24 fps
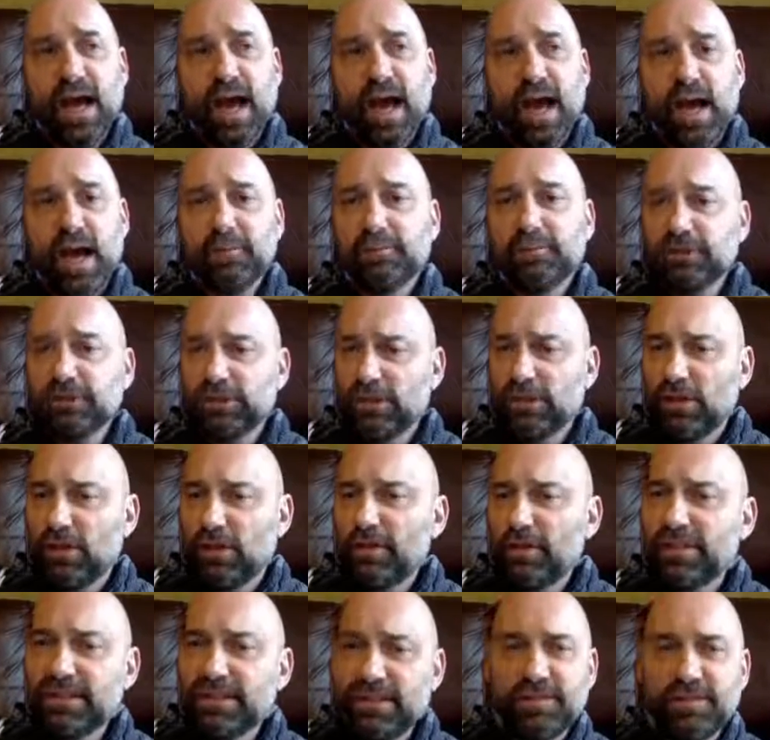Um, job
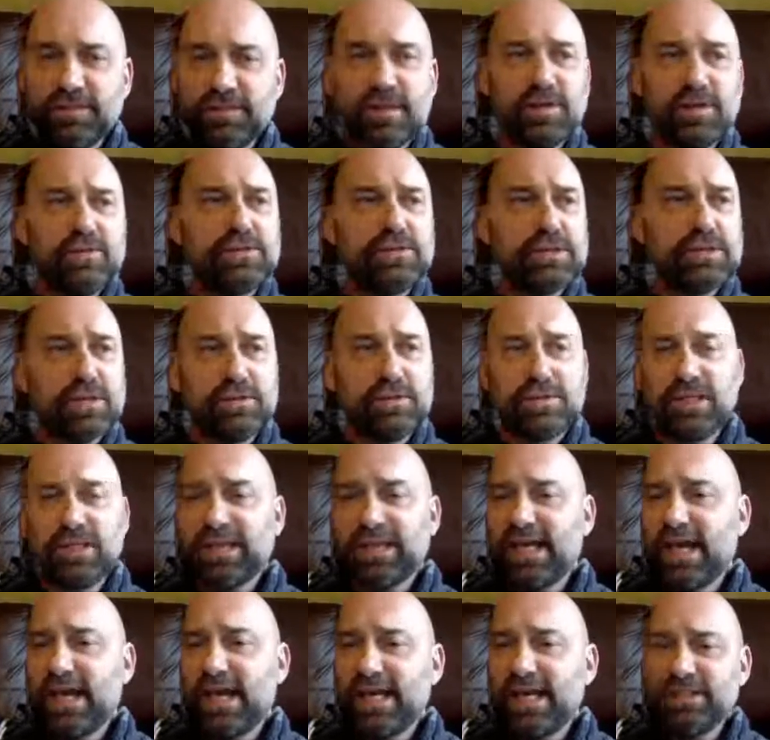interviews, social
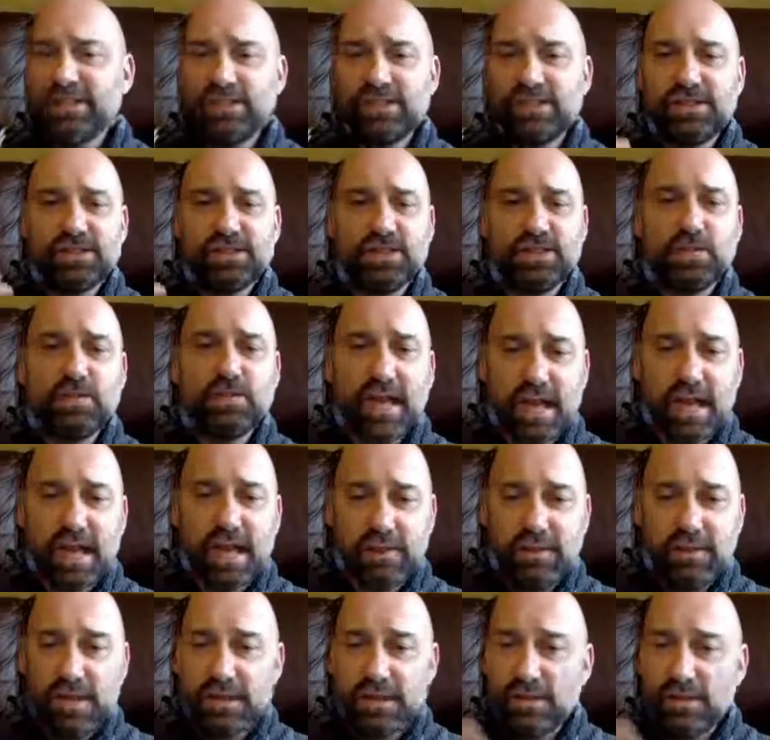occasions, you
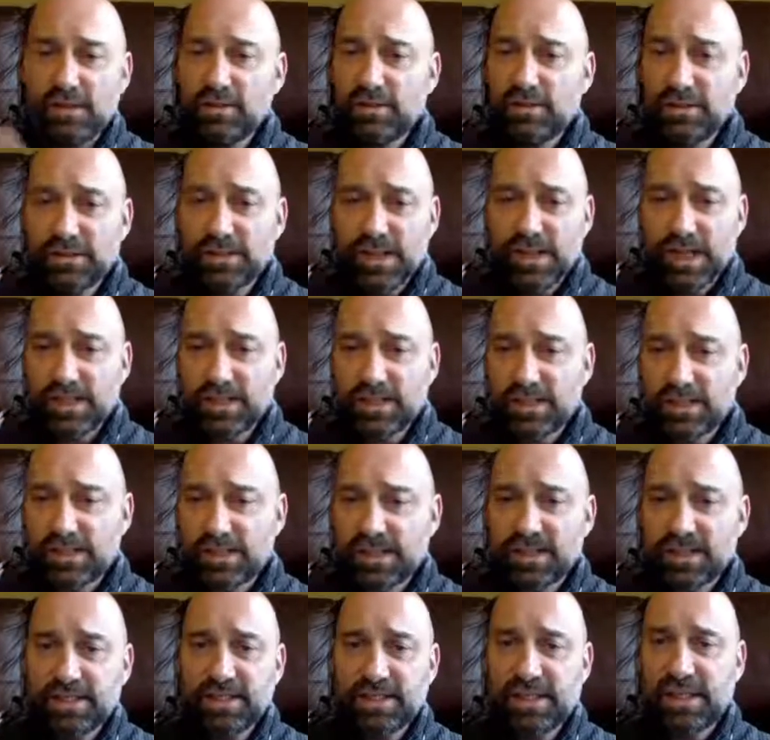name it, you can sketch
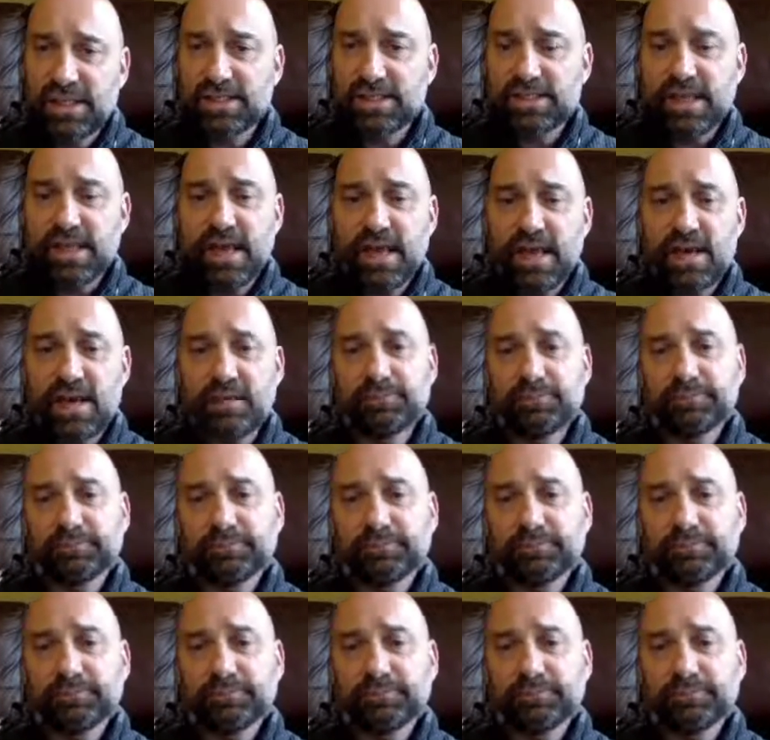these things out.